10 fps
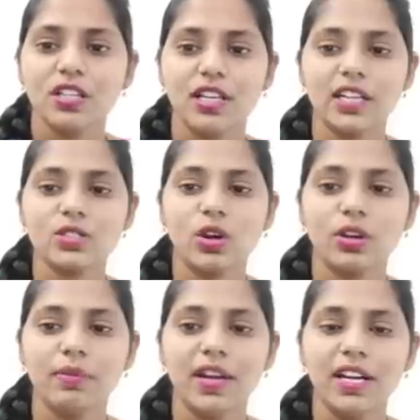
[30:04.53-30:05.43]
that is
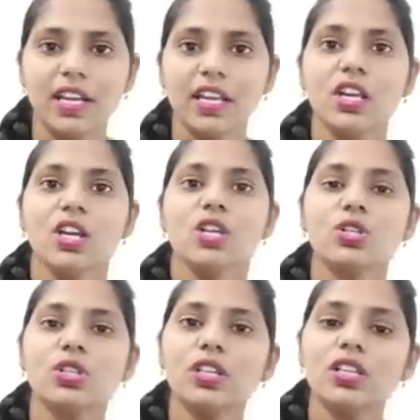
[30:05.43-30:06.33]
on monday
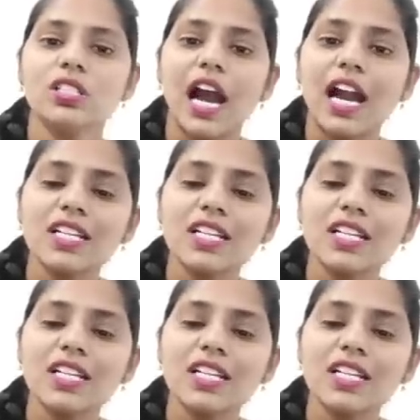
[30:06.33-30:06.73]
so this